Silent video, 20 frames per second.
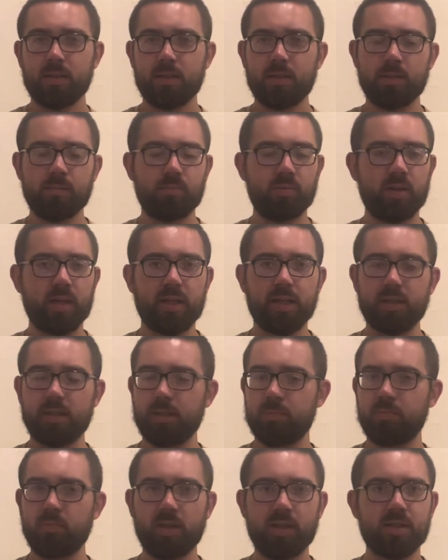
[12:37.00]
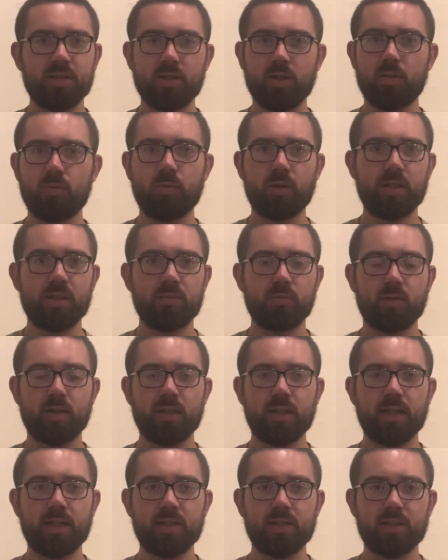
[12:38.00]
can play zone
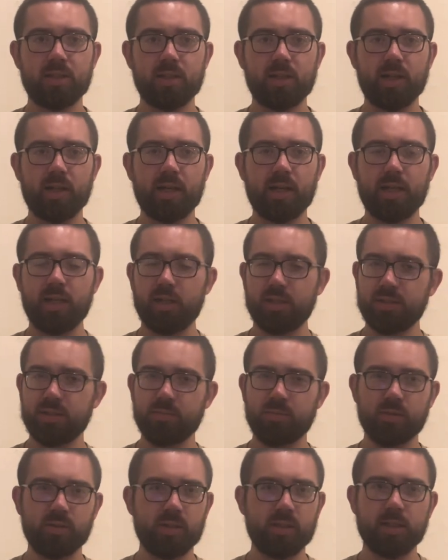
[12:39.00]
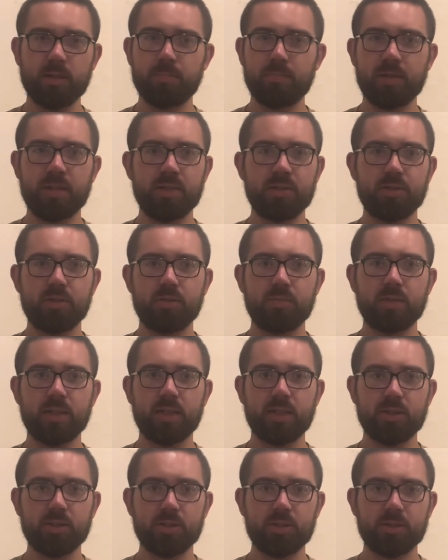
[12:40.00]
when necessary. He doesn't really get beat too
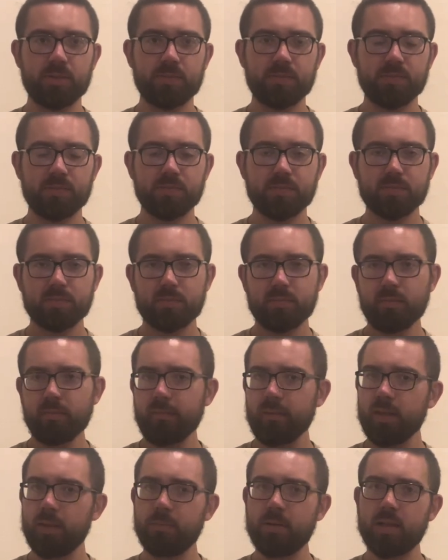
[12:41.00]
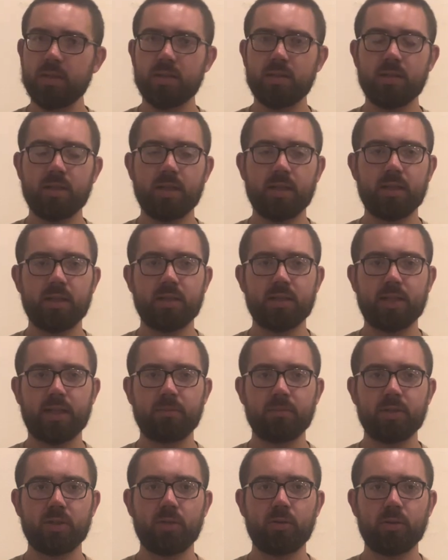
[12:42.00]
much. But in the
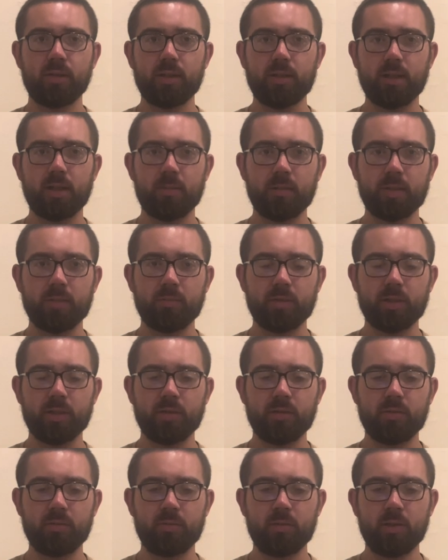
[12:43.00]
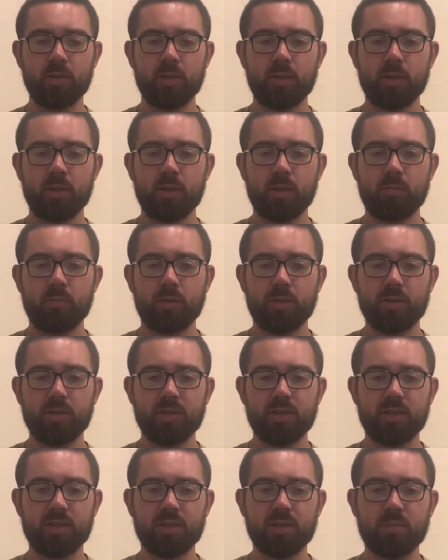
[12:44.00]
same token, I mean, when you
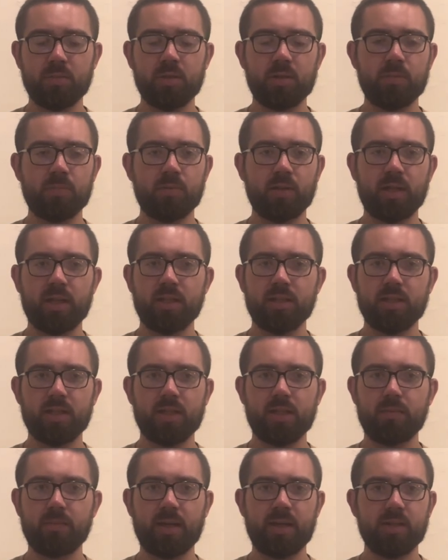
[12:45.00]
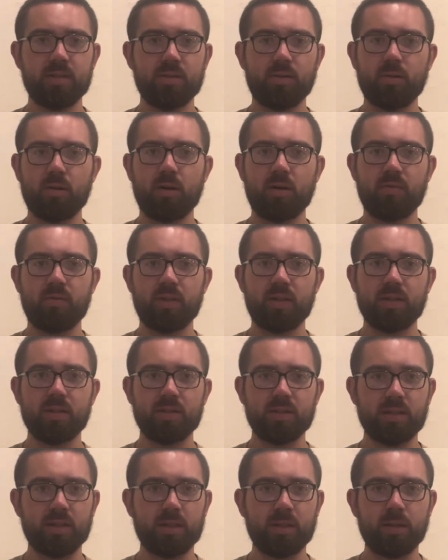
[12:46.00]
see some of the plays that he makes on
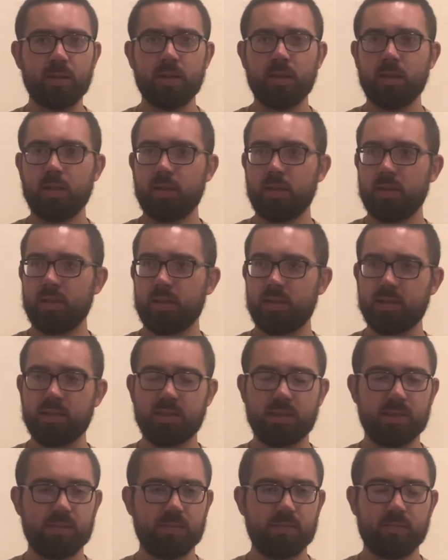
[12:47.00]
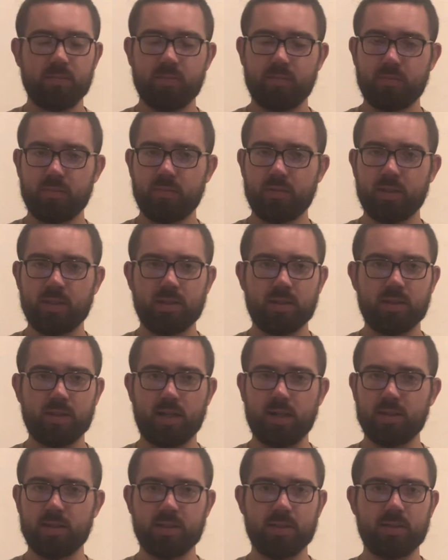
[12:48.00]
offense, and he's
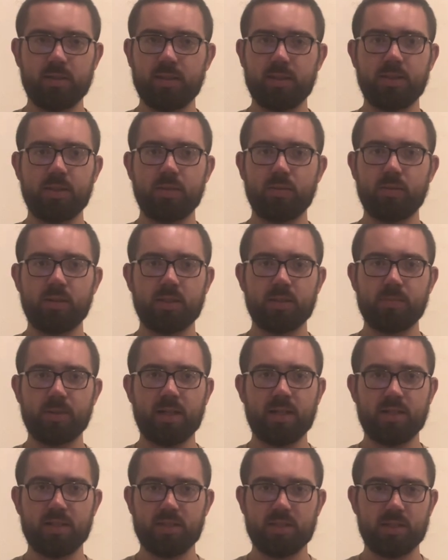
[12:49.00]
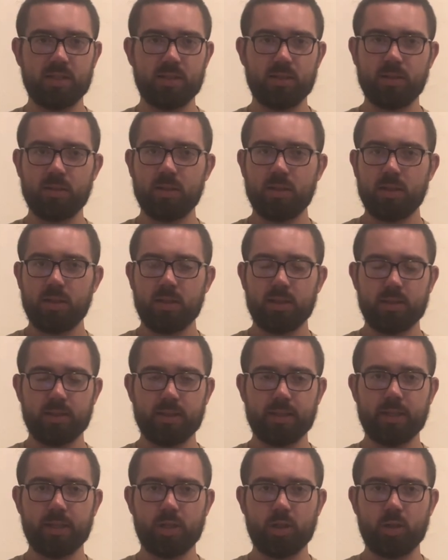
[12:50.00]
constantly doing his best to
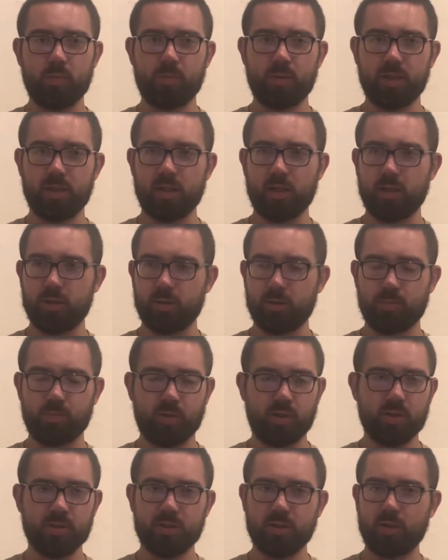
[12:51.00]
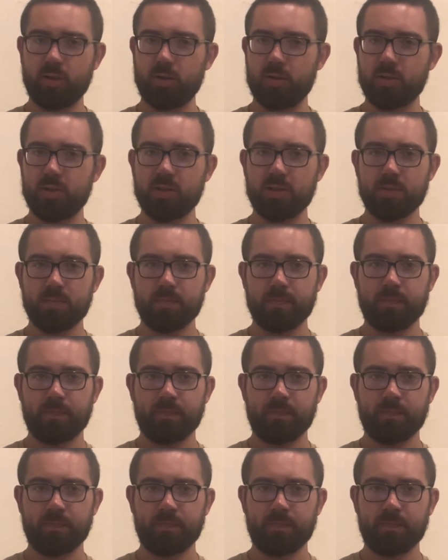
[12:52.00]
get open 100 plus yards